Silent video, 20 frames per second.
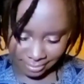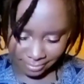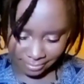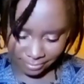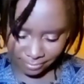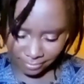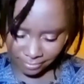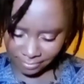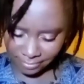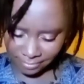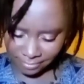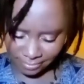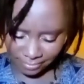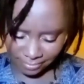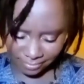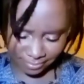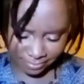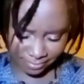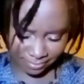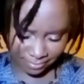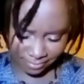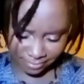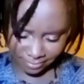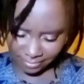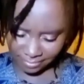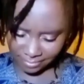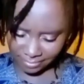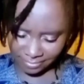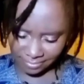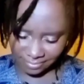Mm, mm,
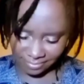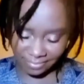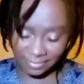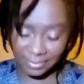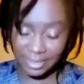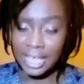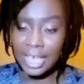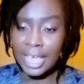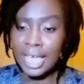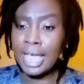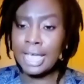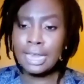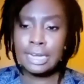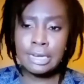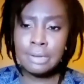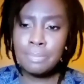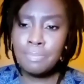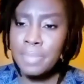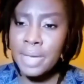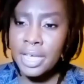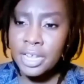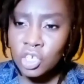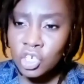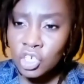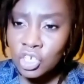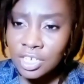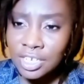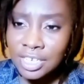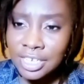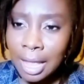mm, mm. And he
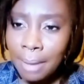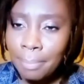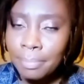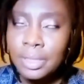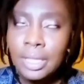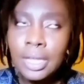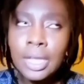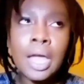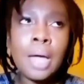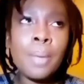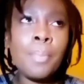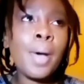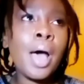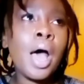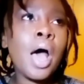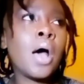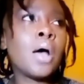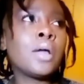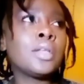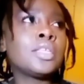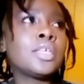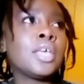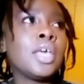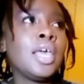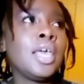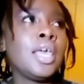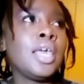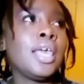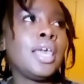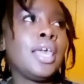mentioned something about
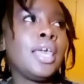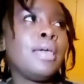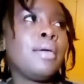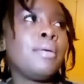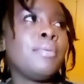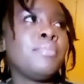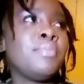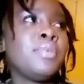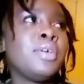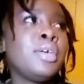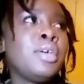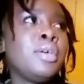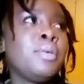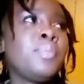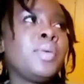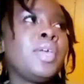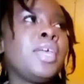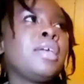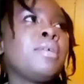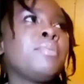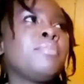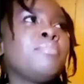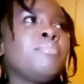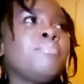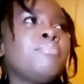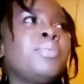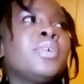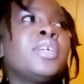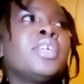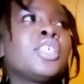him being
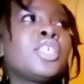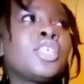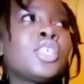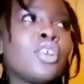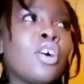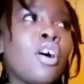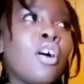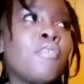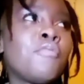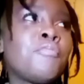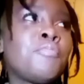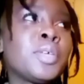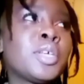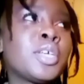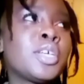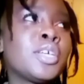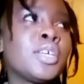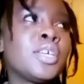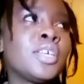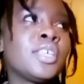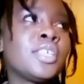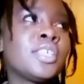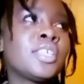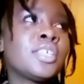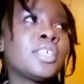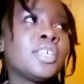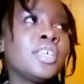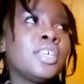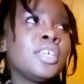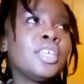pissed off
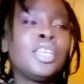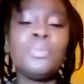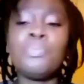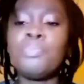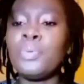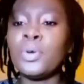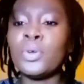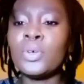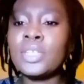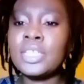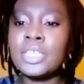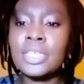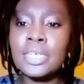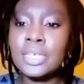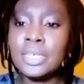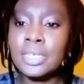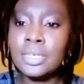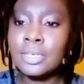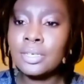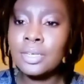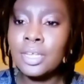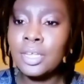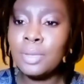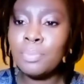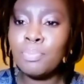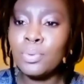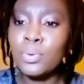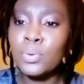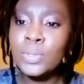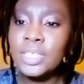because he blue tick he
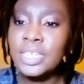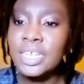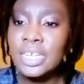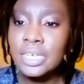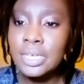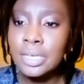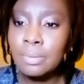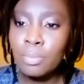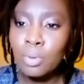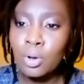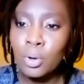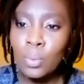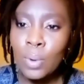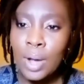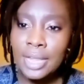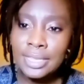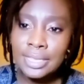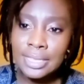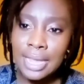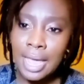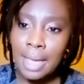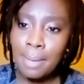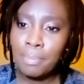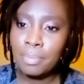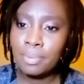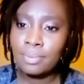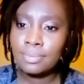blue ticked him on WhatsApp.